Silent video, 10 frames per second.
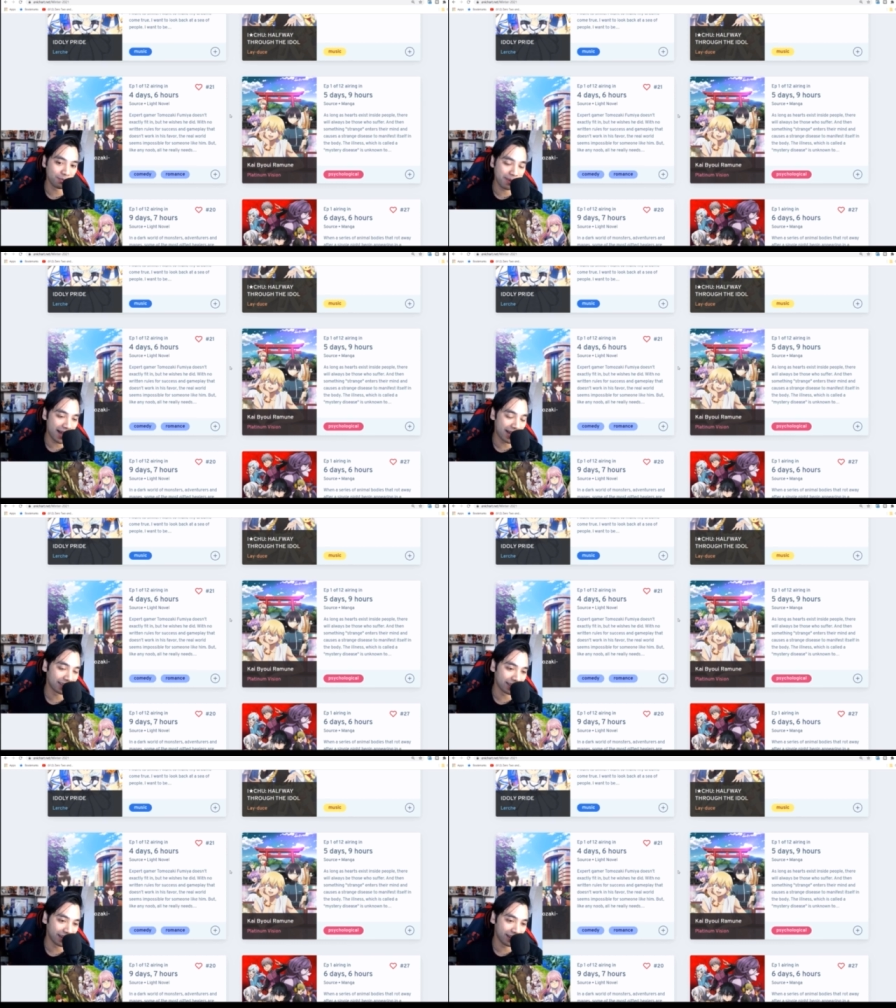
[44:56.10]

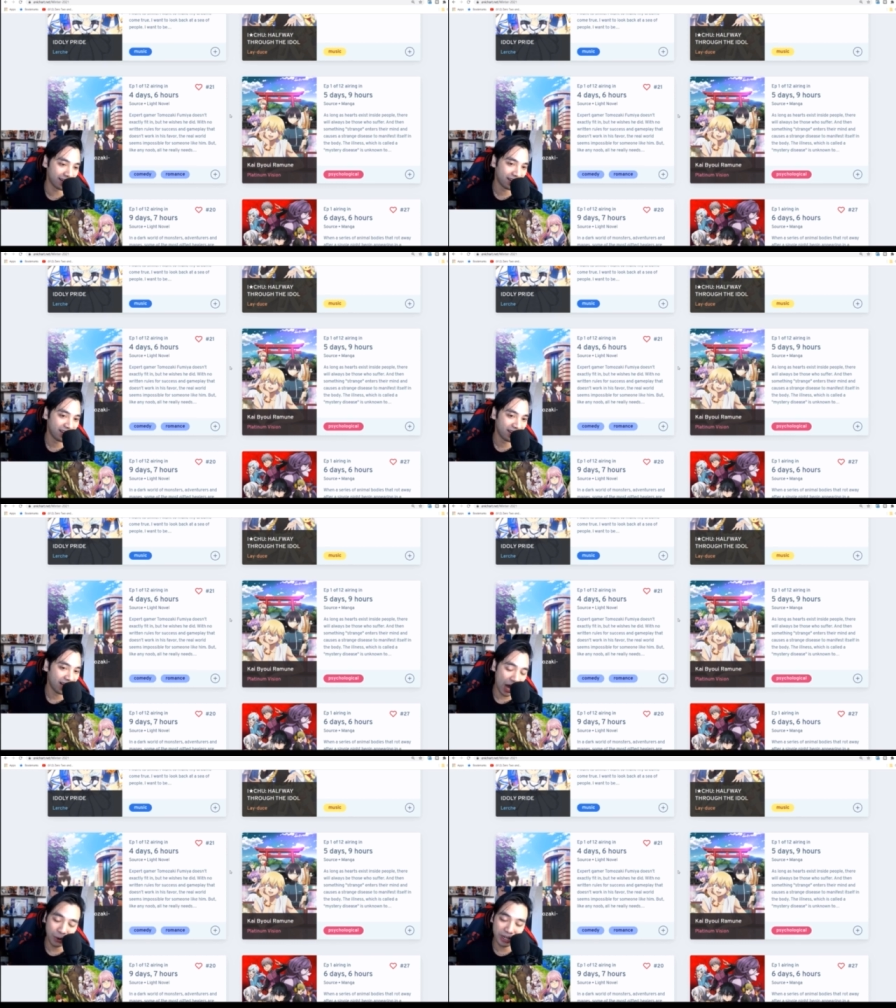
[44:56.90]
badly.
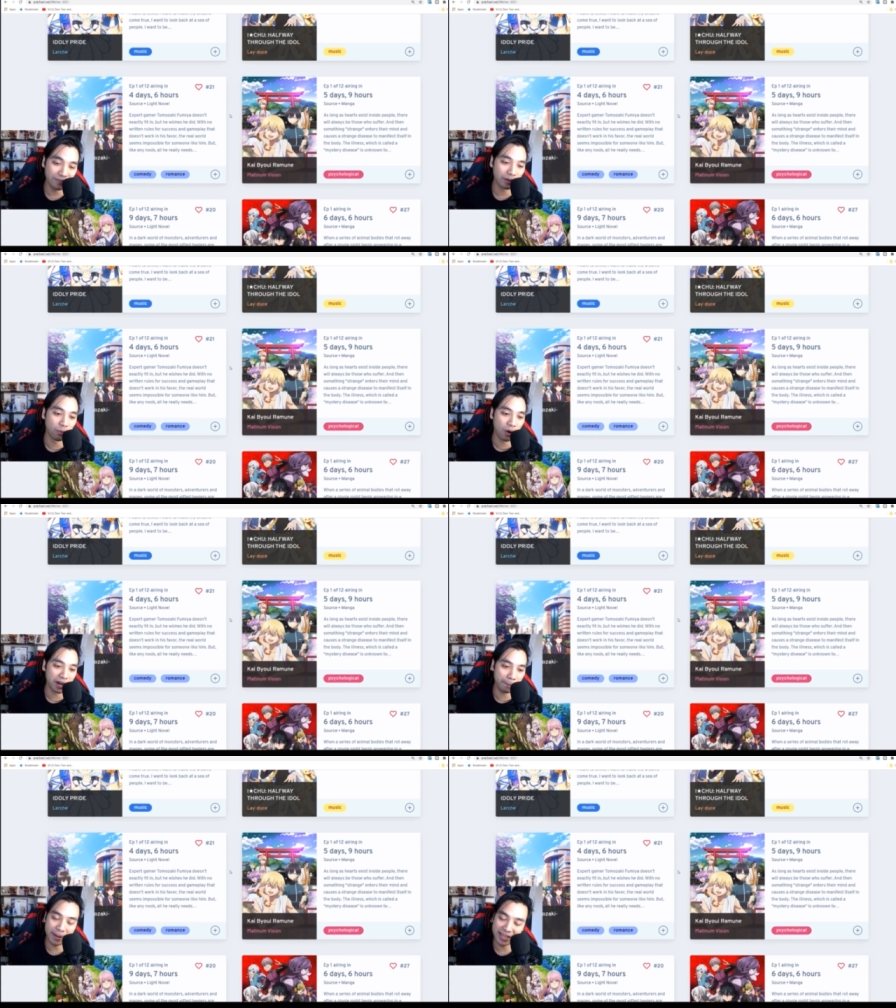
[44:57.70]
I'll give it
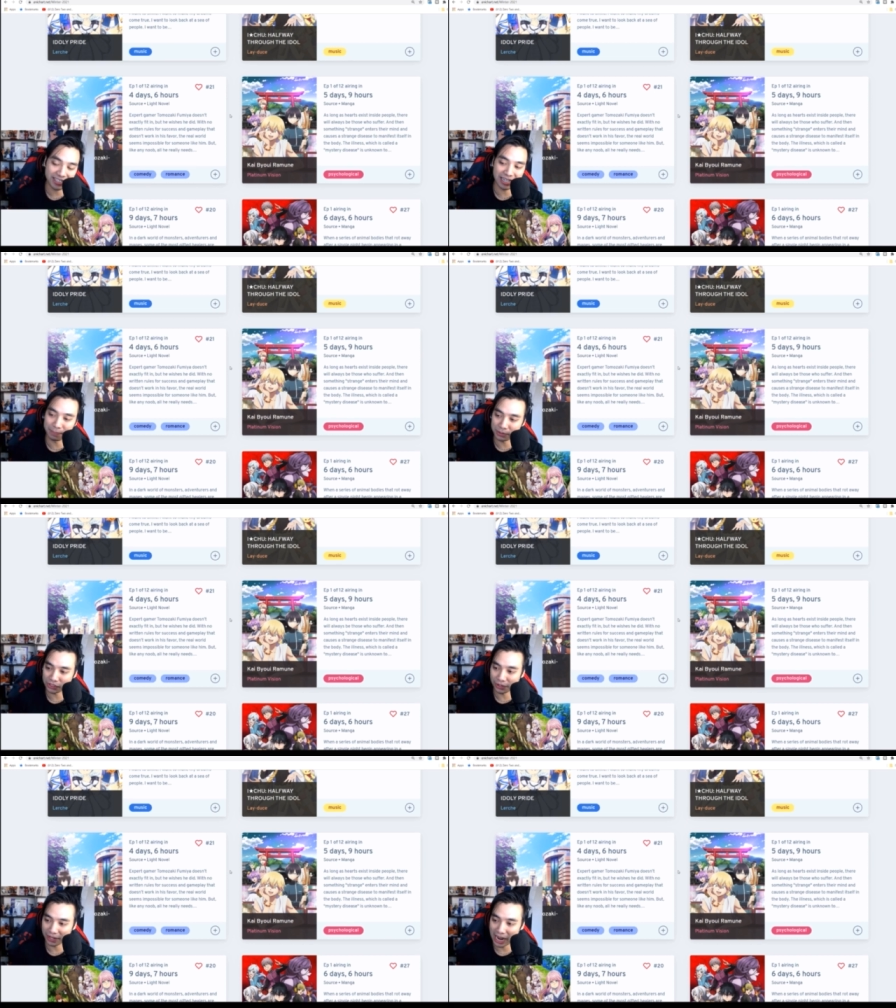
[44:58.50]
one pity
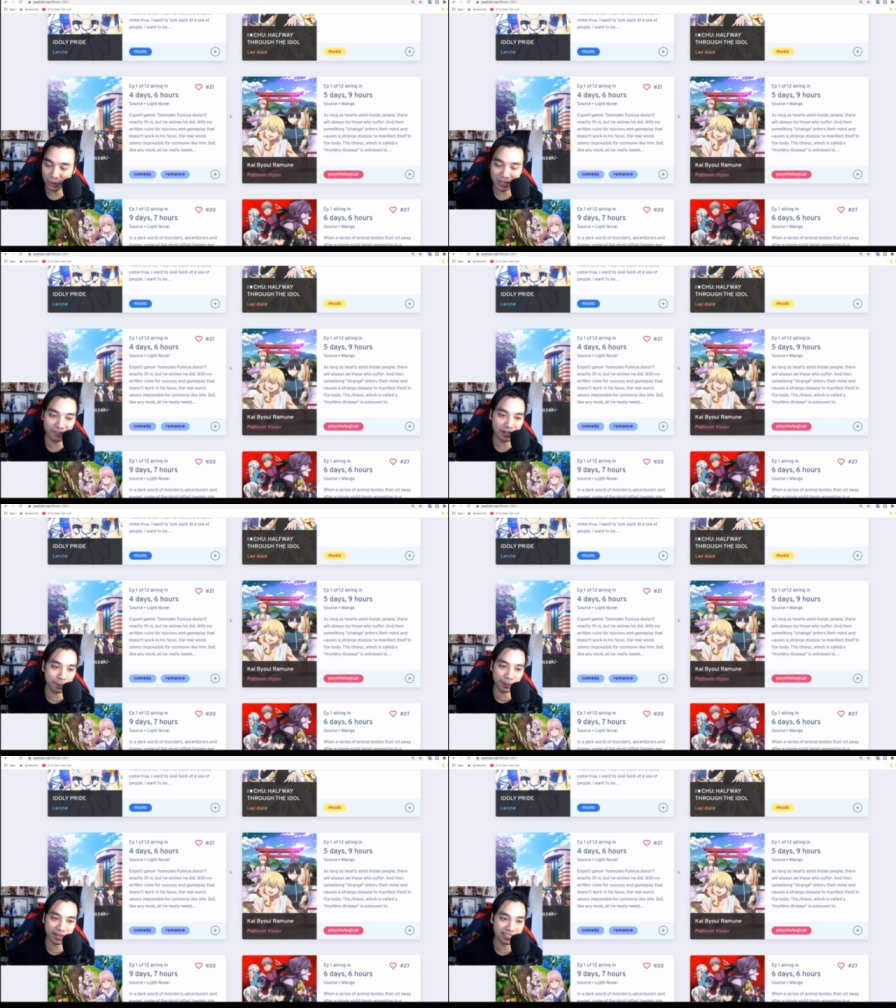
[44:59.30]
episode. I'll give it
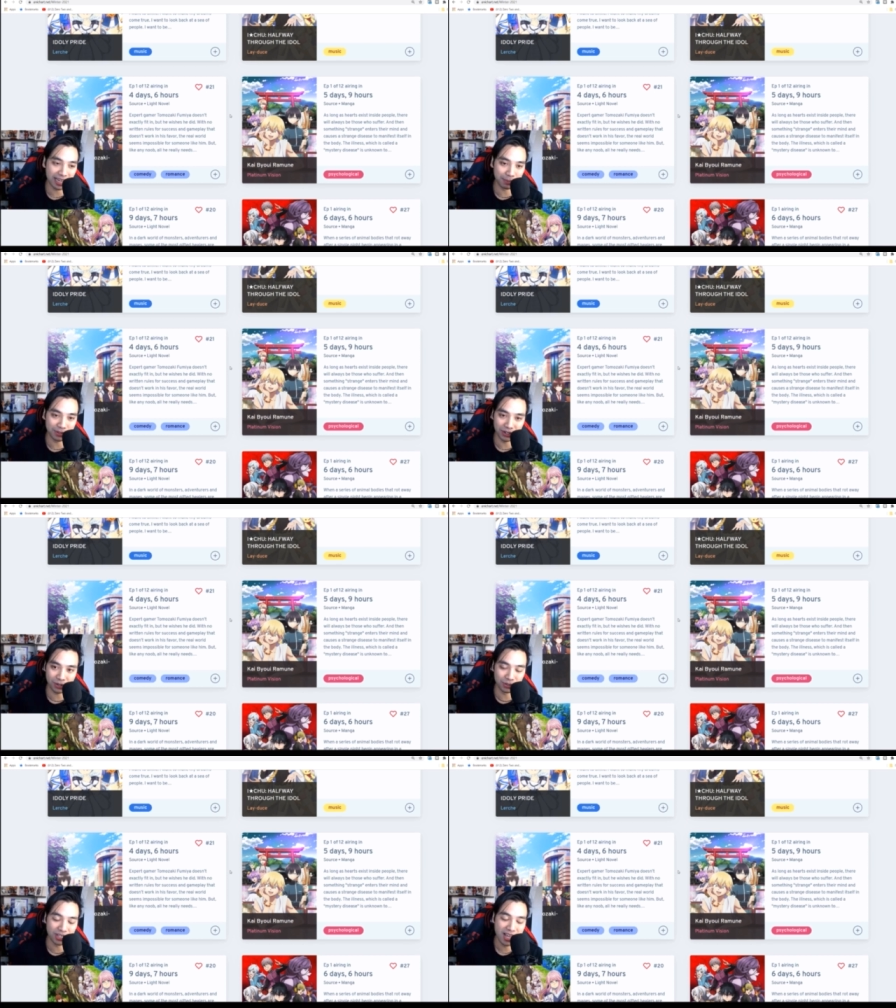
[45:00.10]
a pity episode
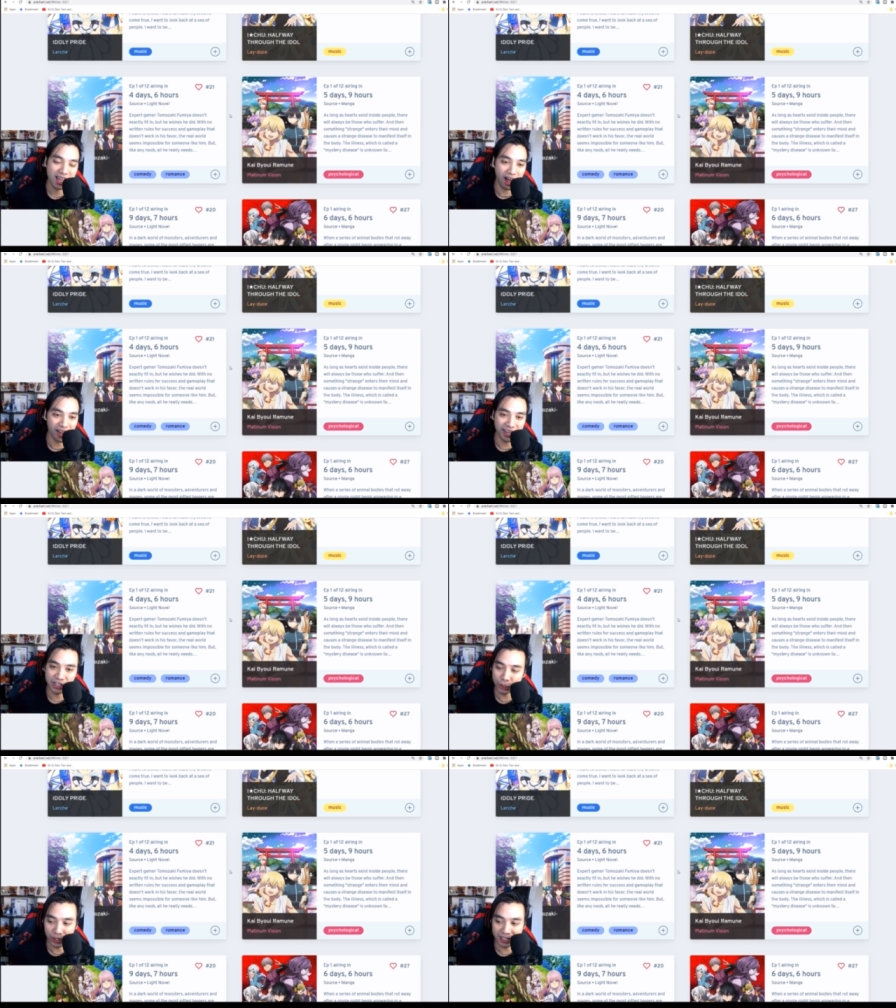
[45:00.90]
because I
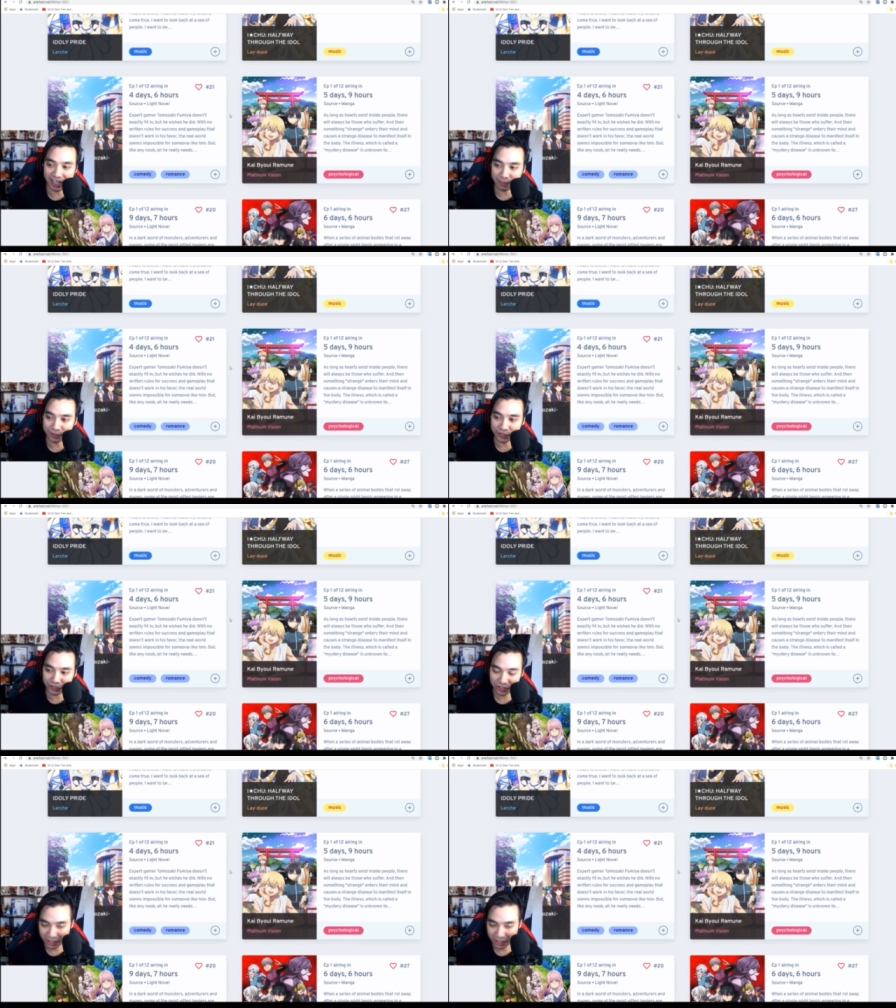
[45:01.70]
enjoyed Gamers,